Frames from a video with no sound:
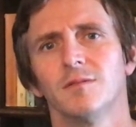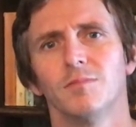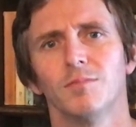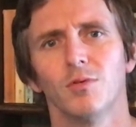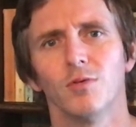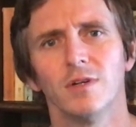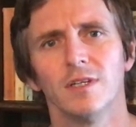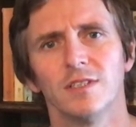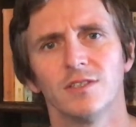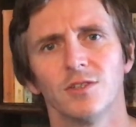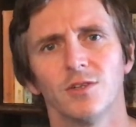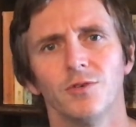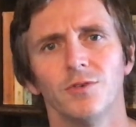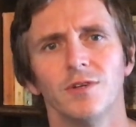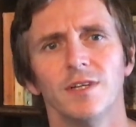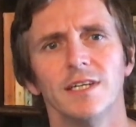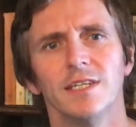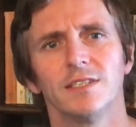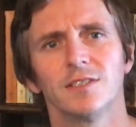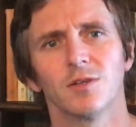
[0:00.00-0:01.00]
boys who
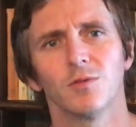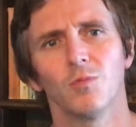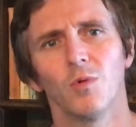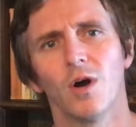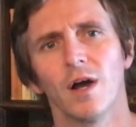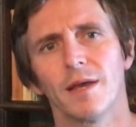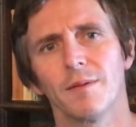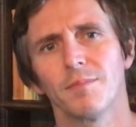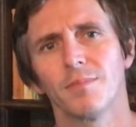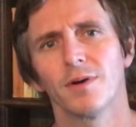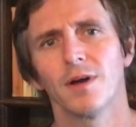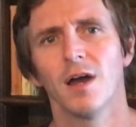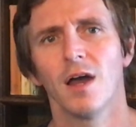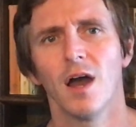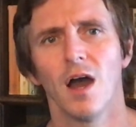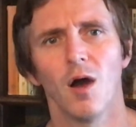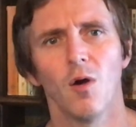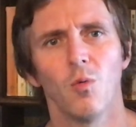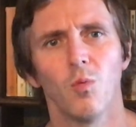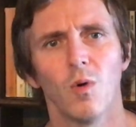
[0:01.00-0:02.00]
need to wipe
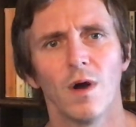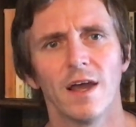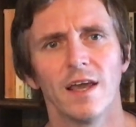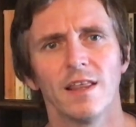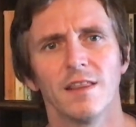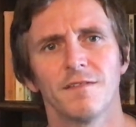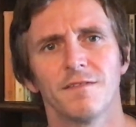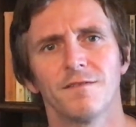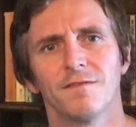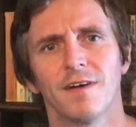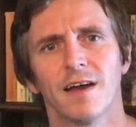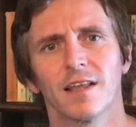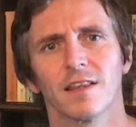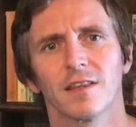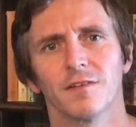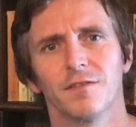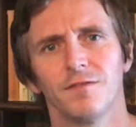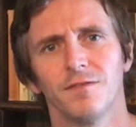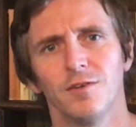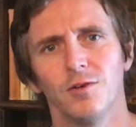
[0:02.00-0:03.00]
away the fact
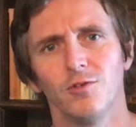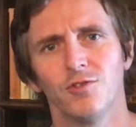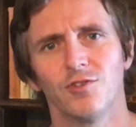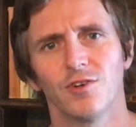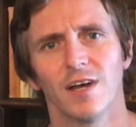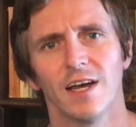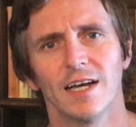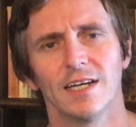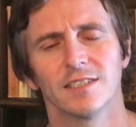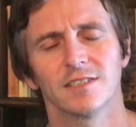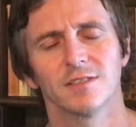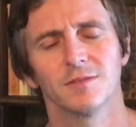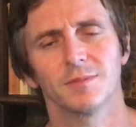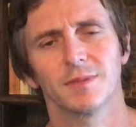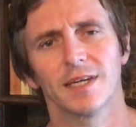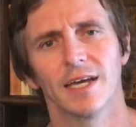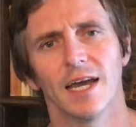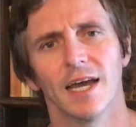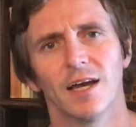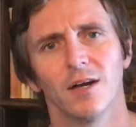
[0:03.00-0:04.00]
the future has them
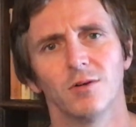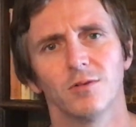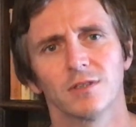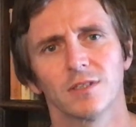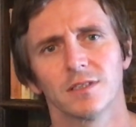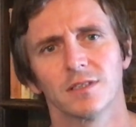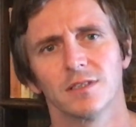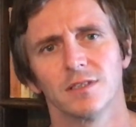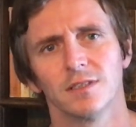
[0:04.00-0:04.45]
cowed?